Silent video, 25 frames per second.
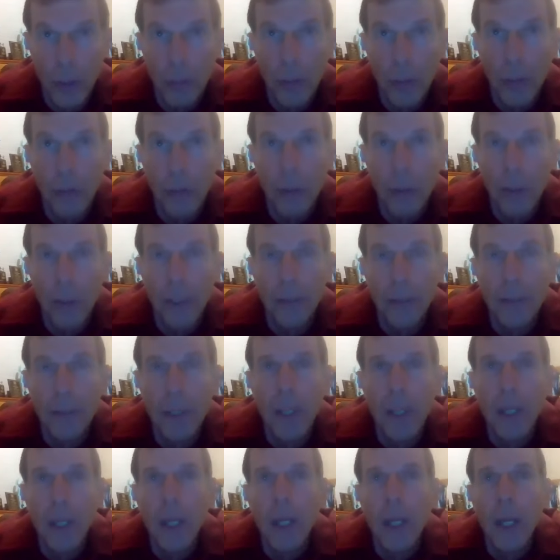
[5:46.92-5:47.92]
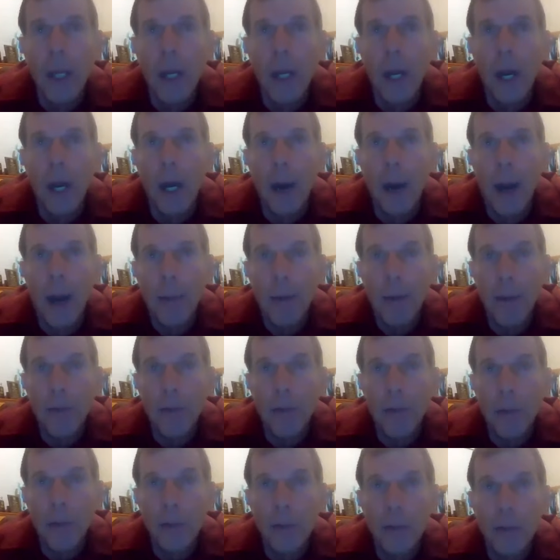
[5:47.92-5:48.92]
program. I'm going to
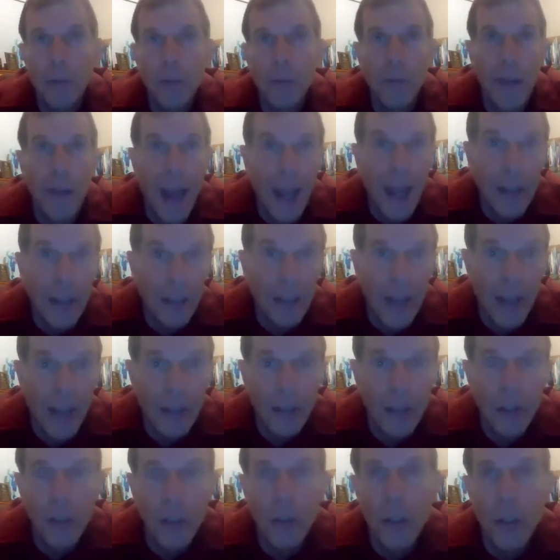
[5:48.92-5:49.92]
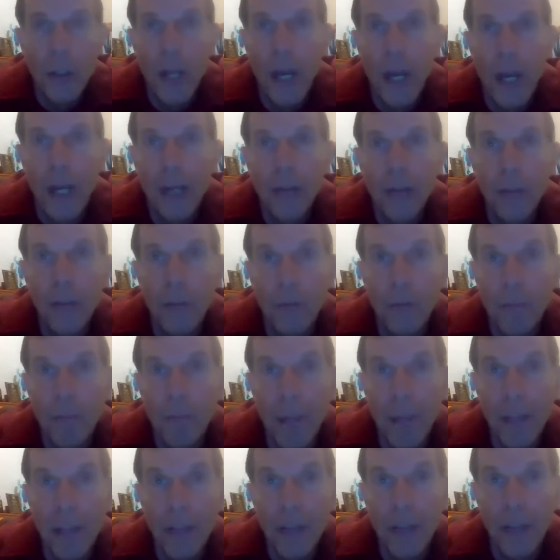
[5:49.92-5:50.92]
throw some facts out to you guys, some
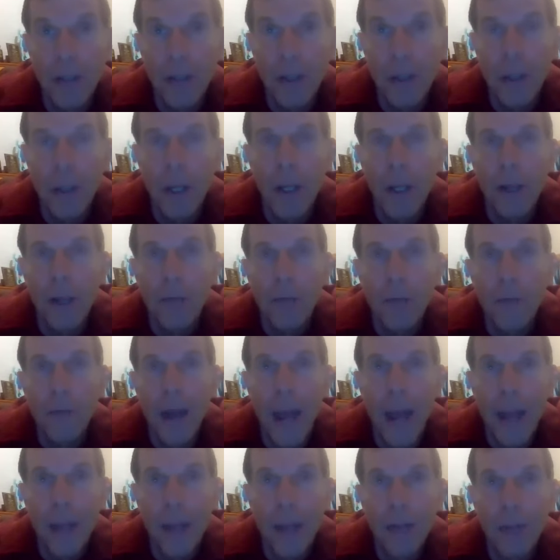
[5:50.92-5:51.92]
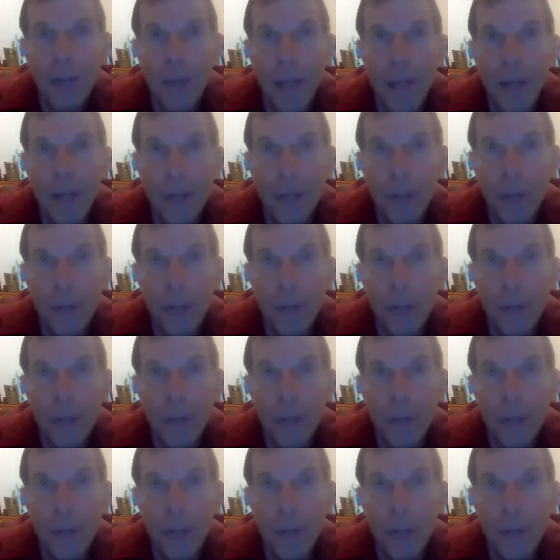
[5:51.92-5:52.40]
basic facts about